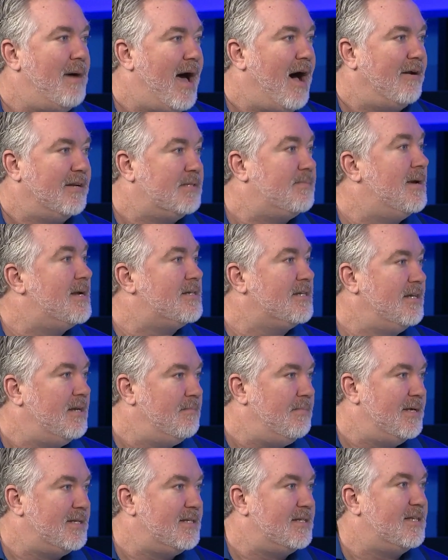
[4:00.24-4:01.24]
out, especially to
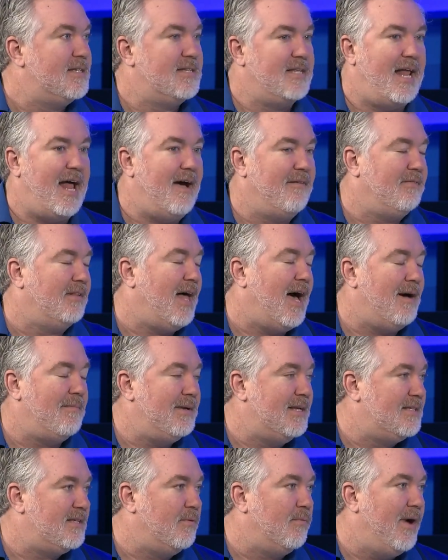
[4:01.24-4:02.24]
businesses that have
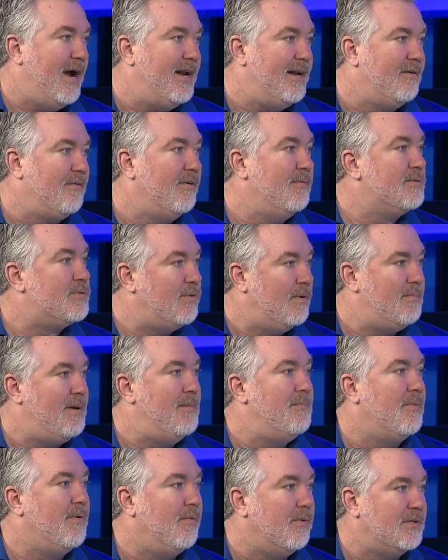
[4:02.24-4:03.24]
lobbies and waiting rooms where
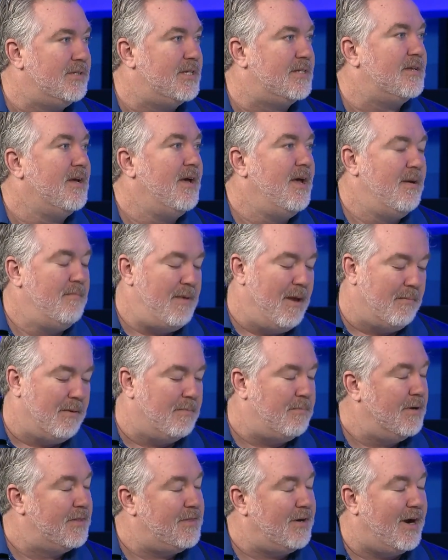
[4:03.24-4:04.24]
people will just be able to
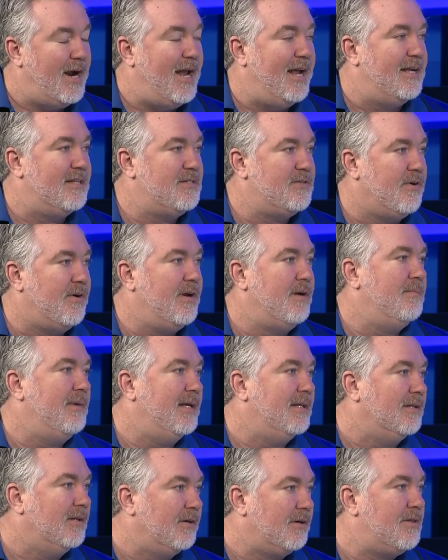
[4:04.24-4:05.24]
put their hands on them
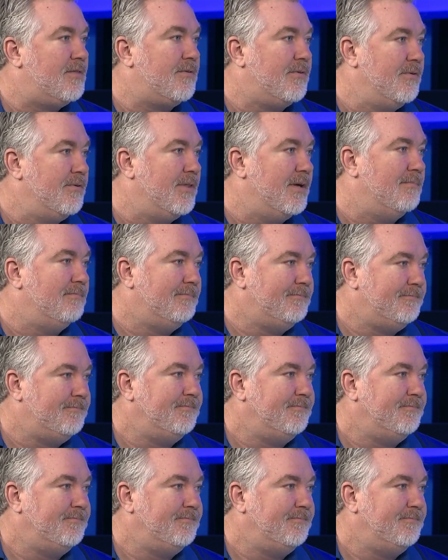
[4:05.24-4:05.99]
and look through them.